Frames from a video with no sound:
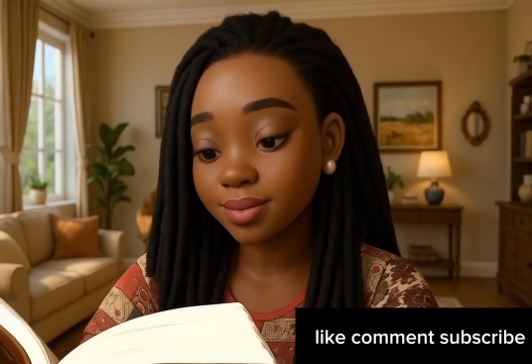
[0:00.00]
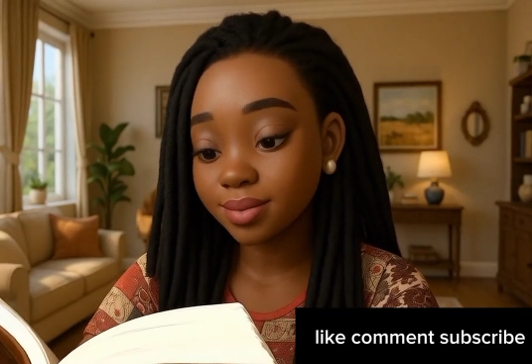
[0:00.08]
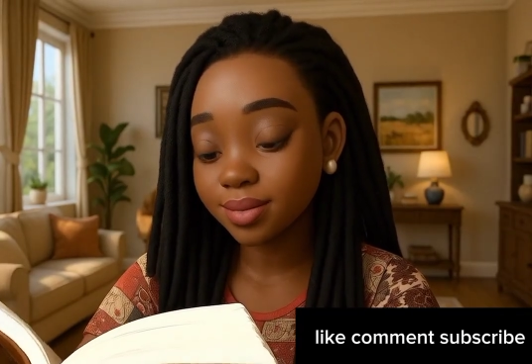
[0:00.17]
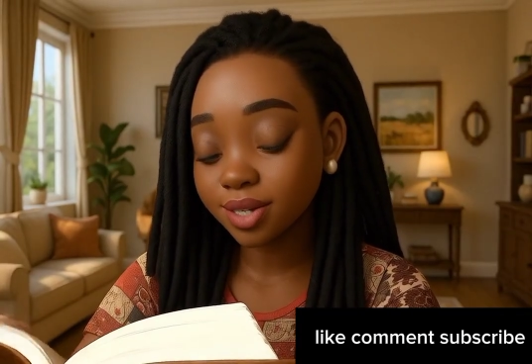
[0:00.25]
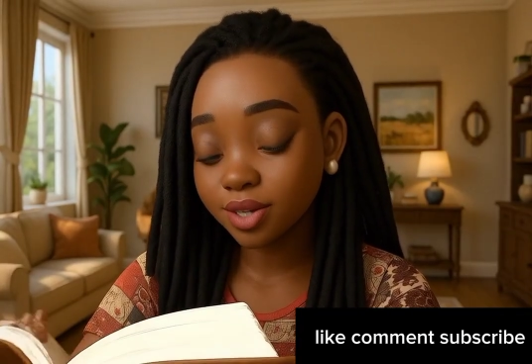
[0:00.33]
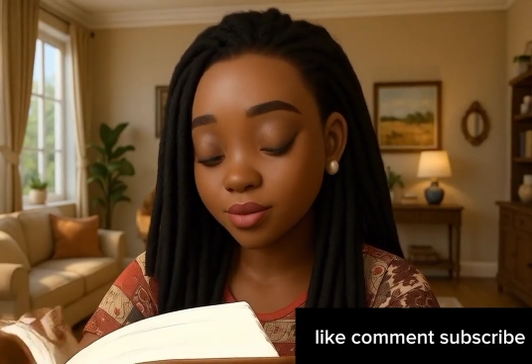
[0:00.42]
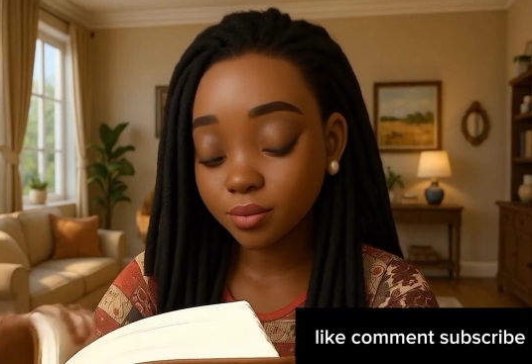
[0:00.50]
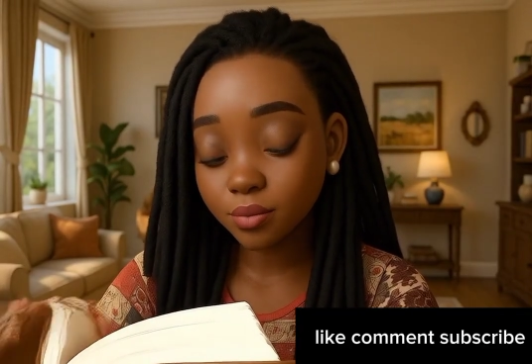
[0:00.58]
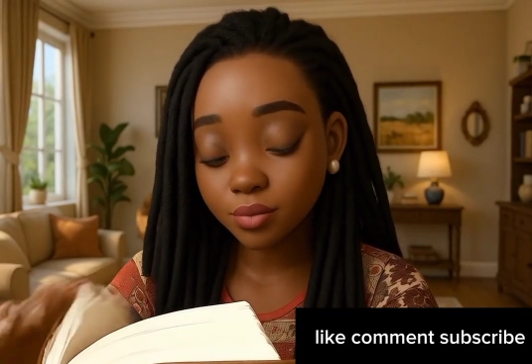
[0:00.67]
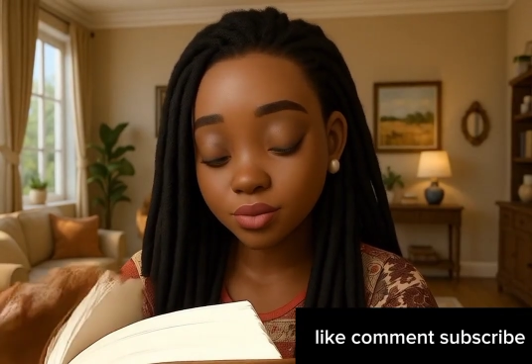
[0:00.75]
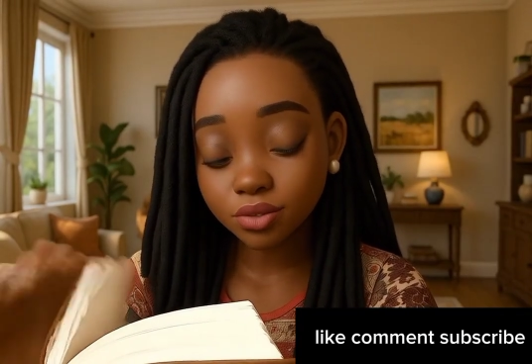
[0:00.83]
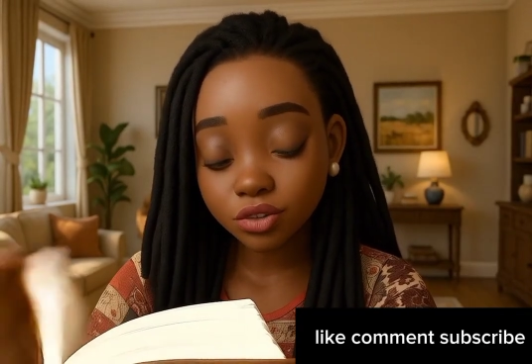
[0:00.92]
her voice
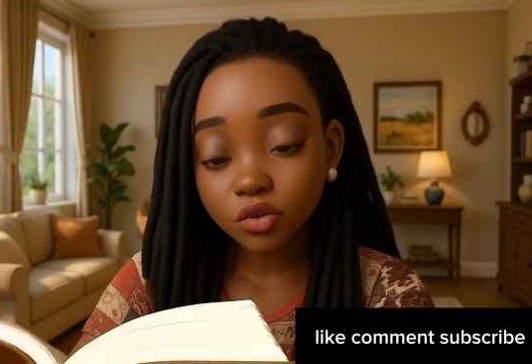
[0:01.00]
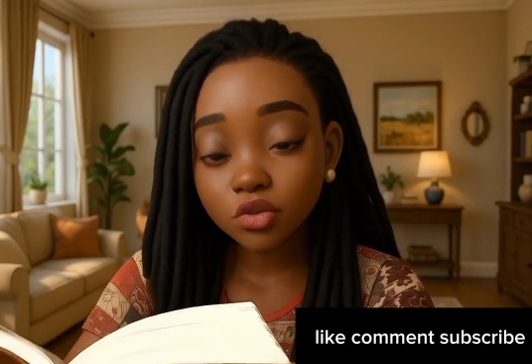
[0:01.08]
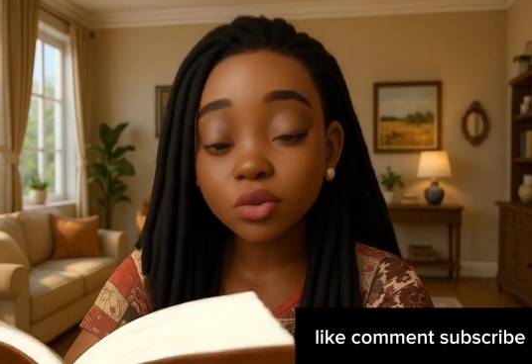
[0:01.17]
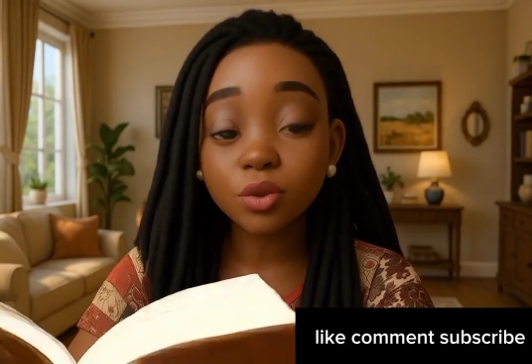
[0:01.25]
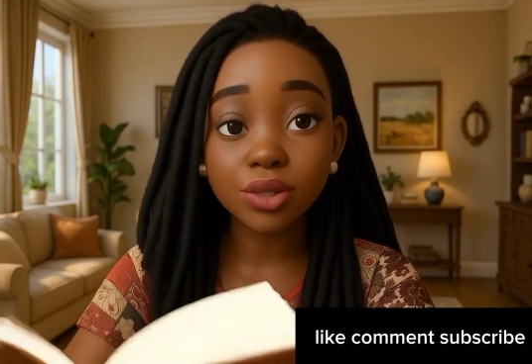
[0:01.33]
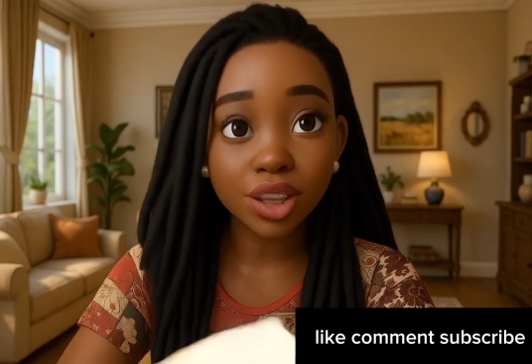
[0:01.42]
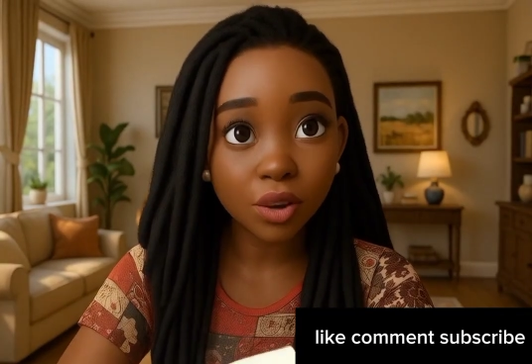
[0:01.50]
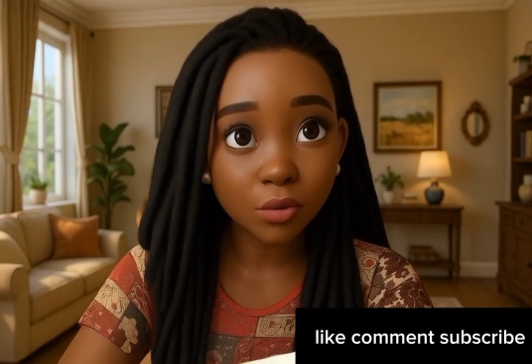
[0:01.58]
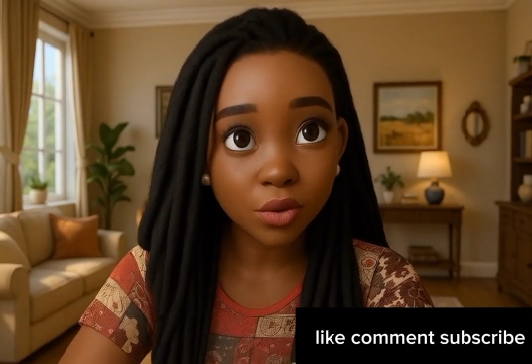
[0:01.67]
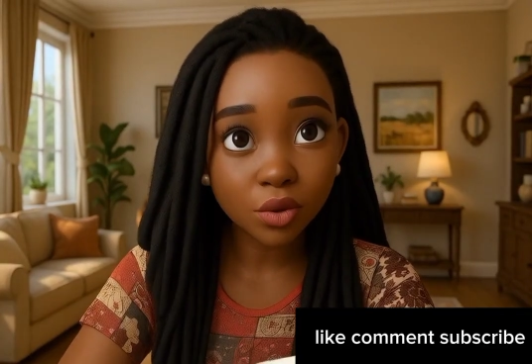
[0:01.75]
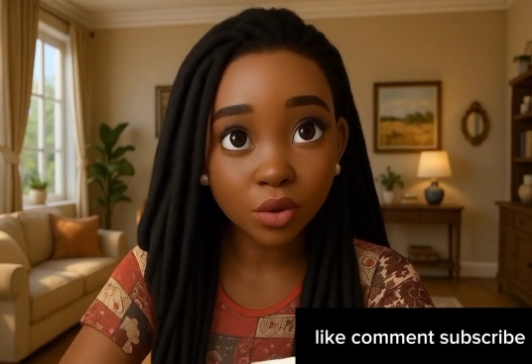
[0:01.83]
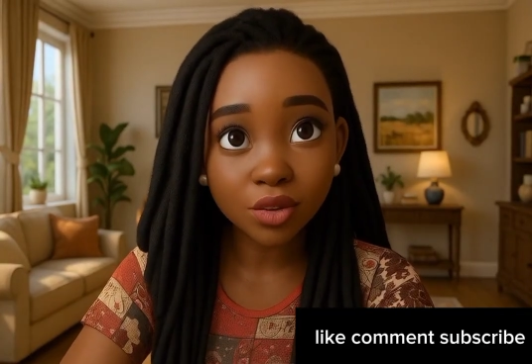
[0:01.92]
ringing under the
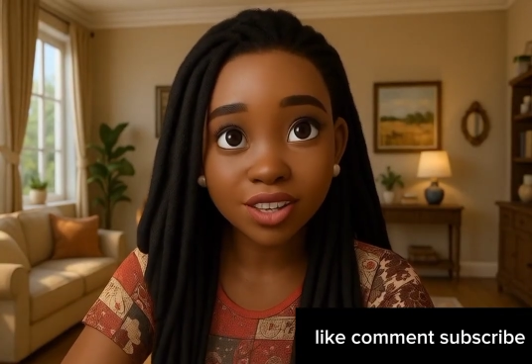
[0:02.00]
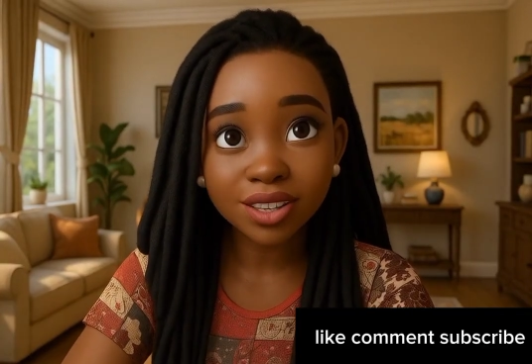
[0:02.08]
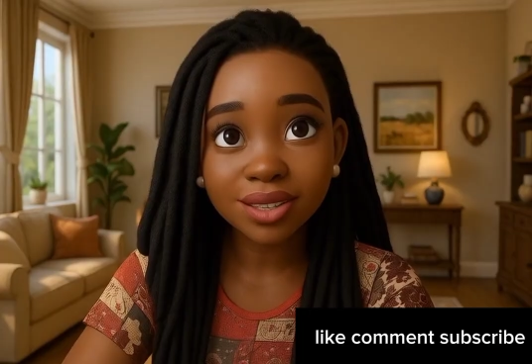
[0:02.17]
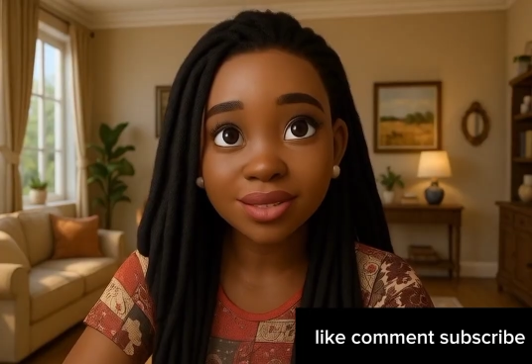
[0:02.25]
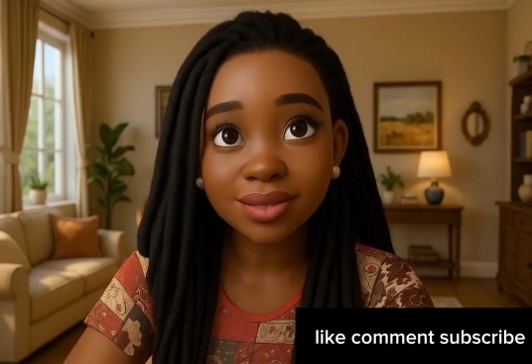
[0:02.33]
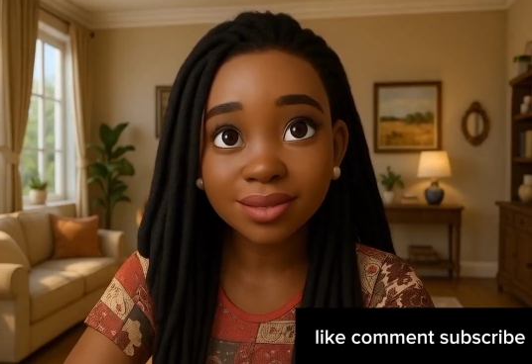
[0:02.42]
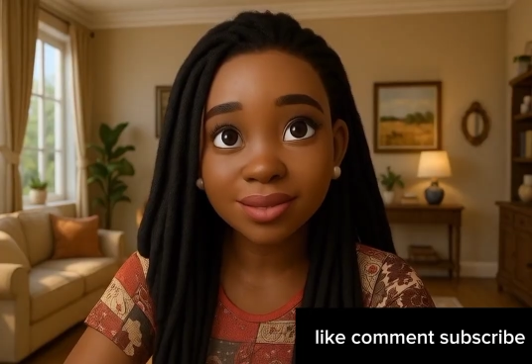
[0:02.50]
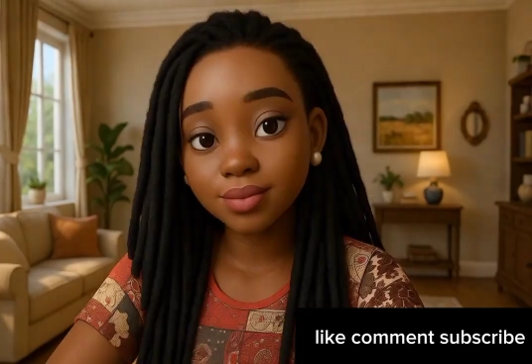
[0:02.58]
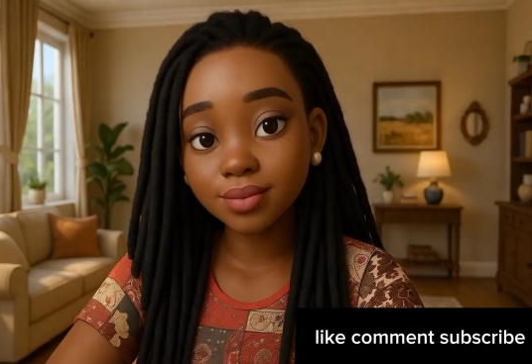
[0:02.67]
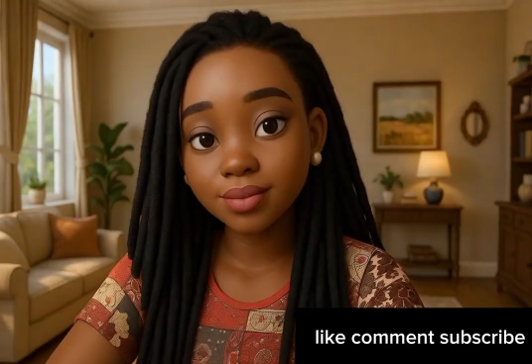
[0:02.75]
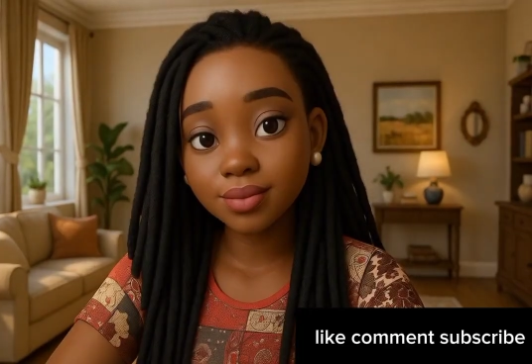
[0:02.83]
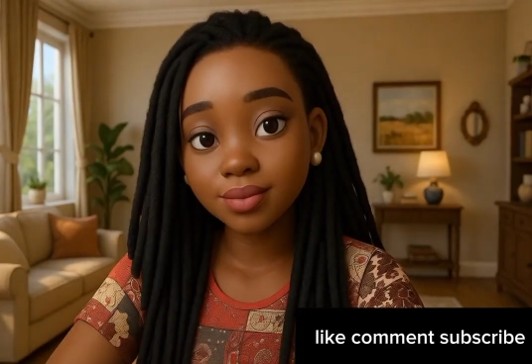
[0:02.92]
eggs. We are
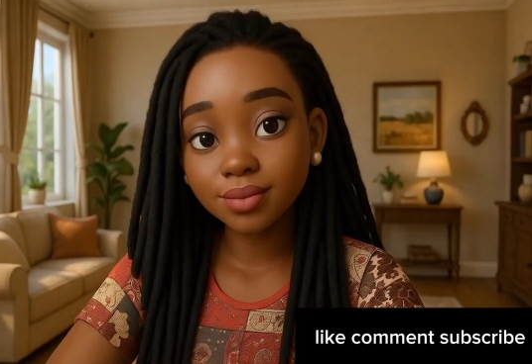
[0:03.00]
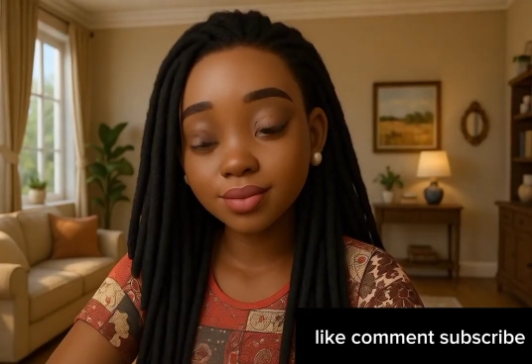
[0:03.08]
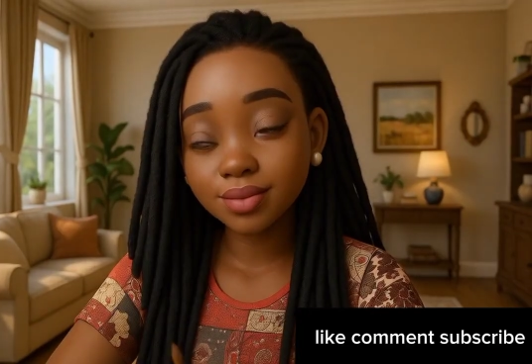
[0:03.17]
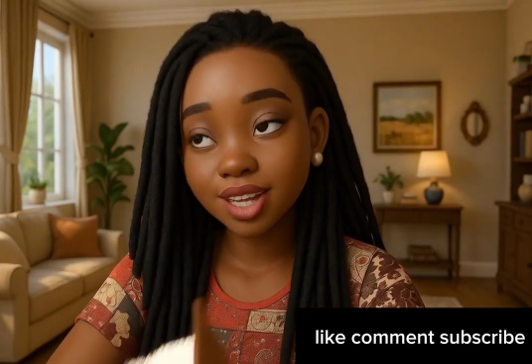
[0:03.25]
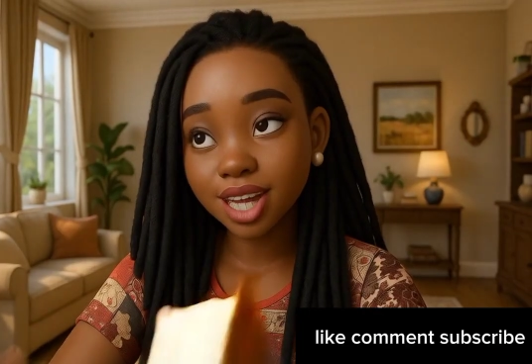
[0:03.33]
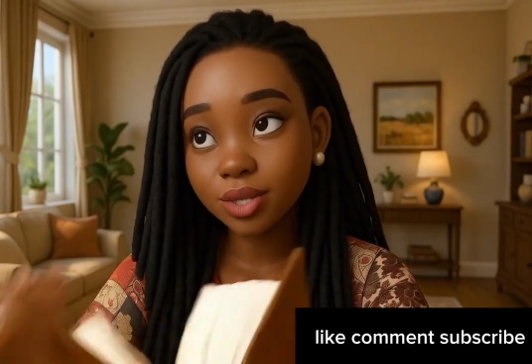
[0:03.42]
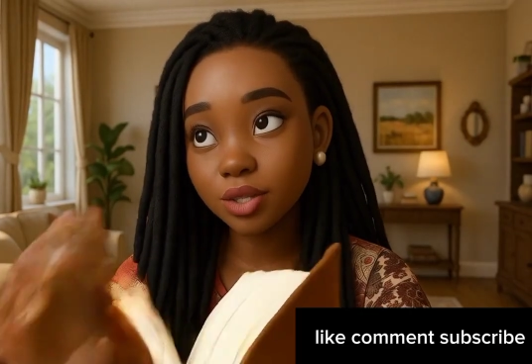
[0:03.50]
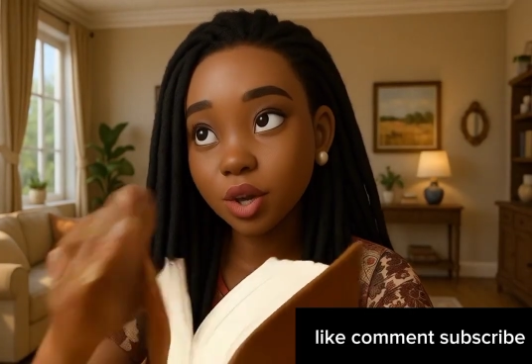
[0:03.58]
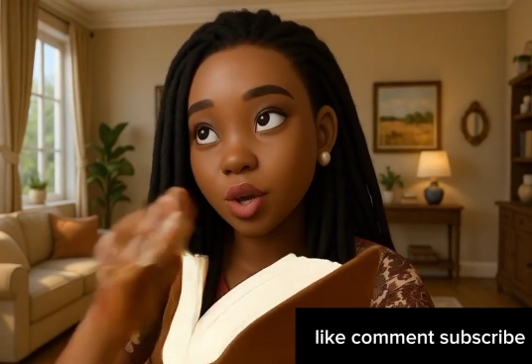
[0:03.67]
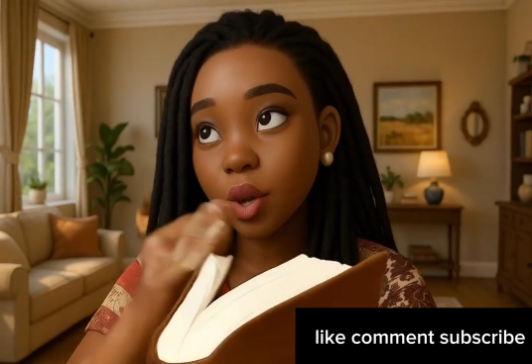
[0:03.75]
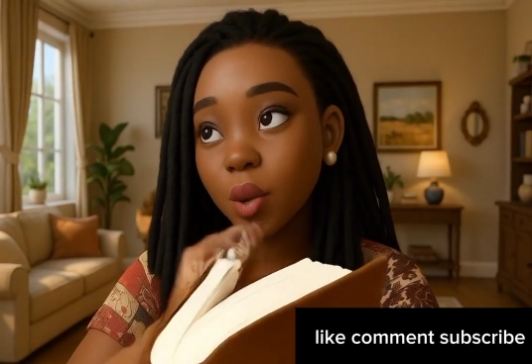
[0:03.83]
not leaving with that.